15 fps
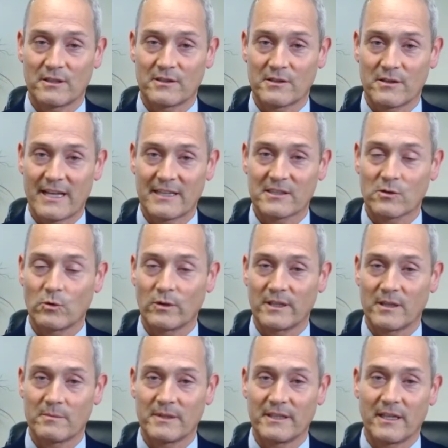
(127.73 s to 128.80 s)
So that's going
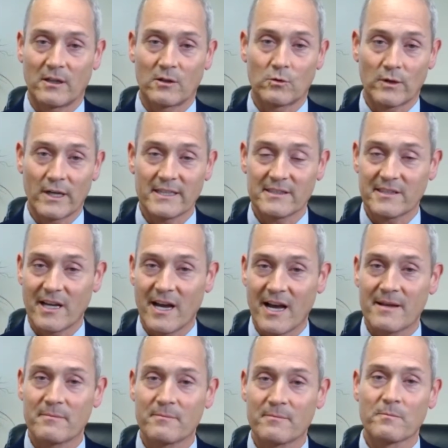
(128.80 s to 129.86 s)
to be a great
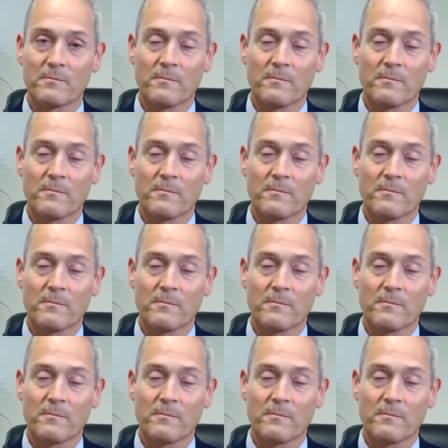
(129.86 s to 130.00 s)
time.